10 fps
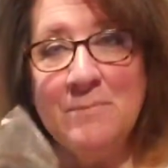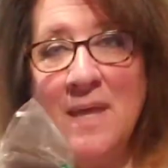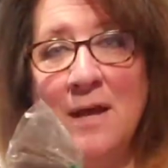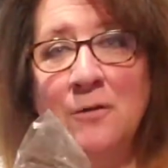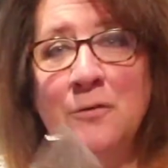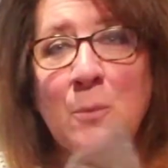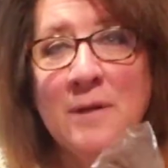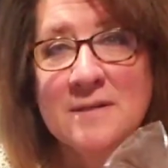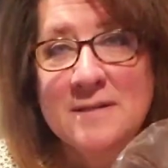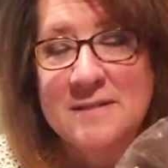I also
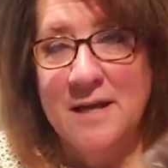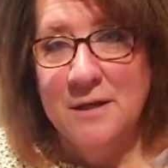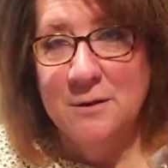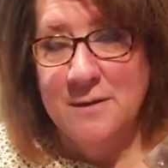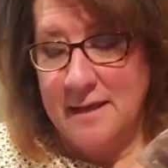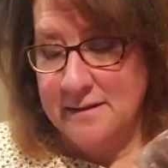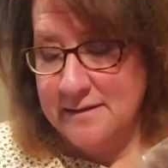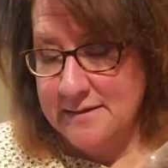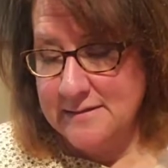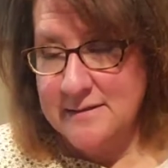wanted to tell you that
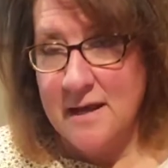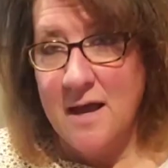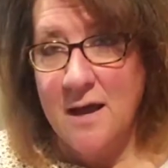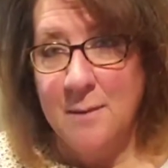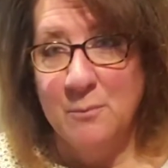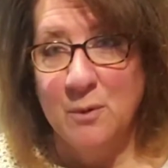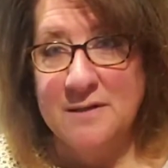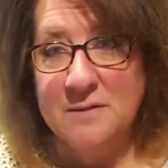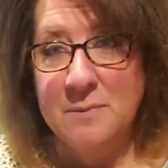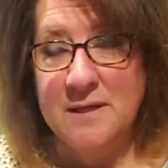this
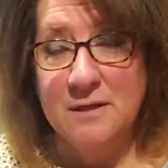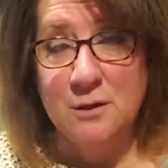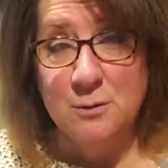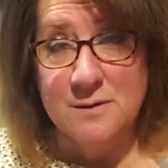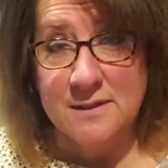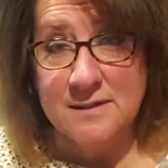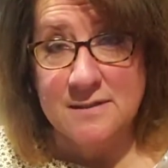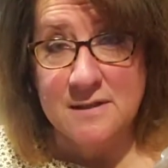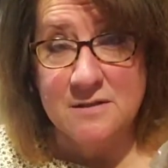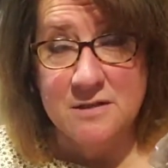recipe
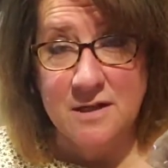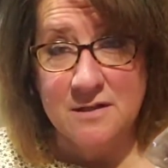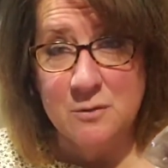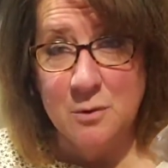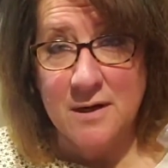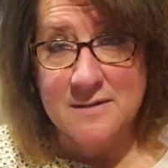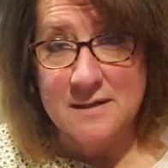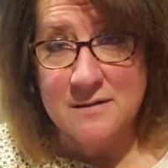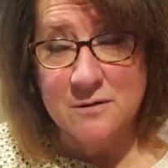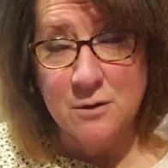uses Dutch
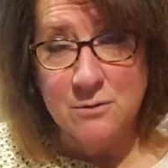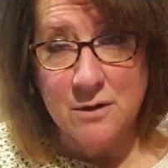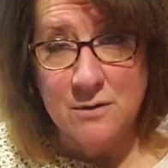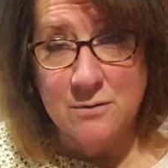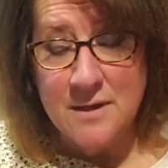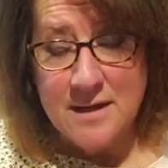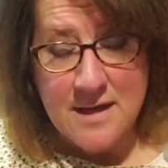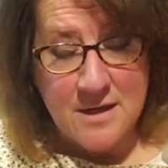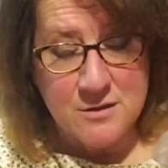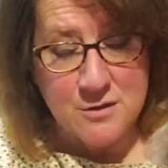processed cocoa,
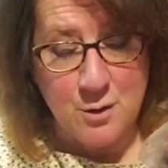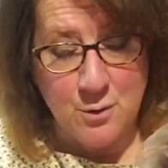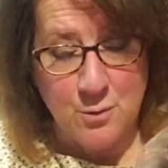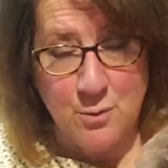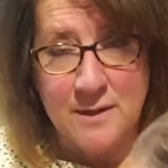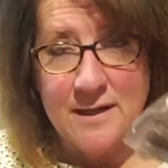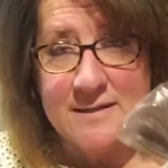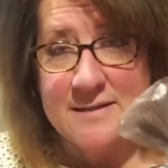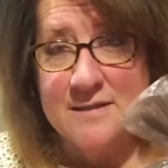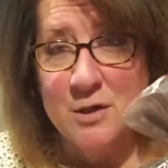so
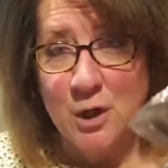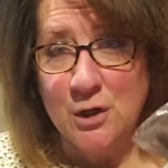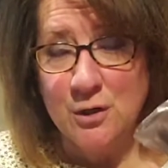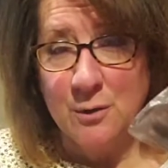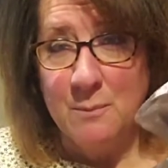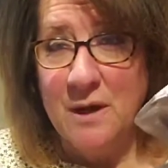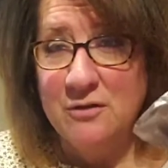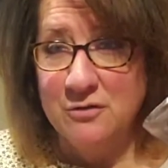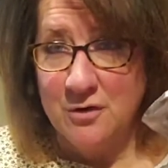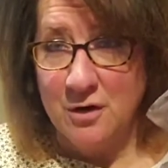it's darker,
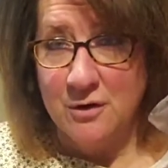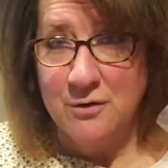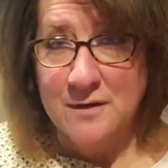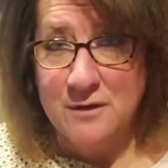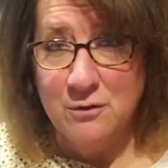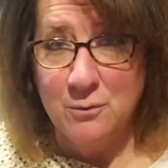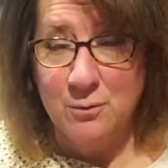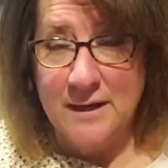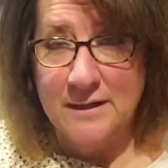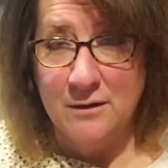much darker than your
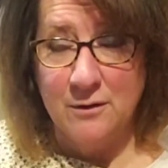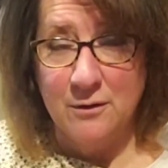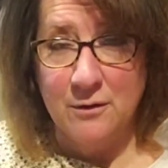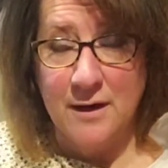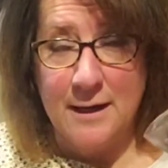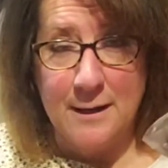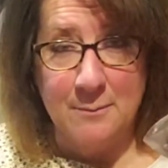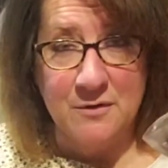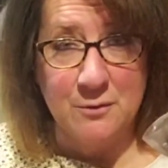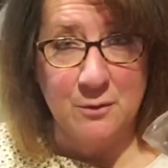regular
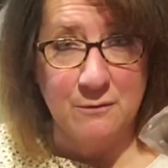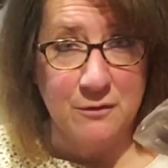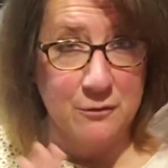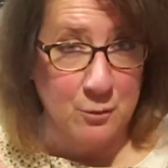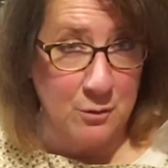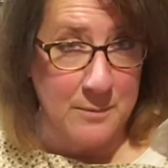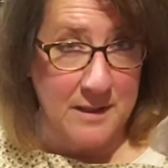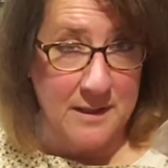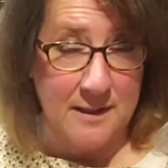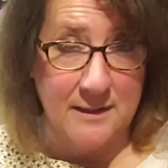sort of
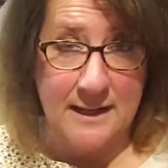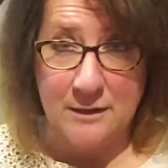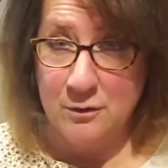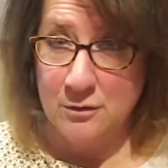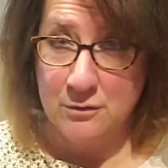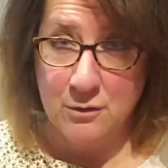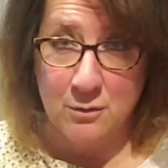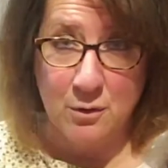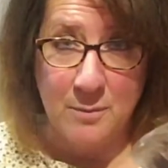store-bought lighter cocoa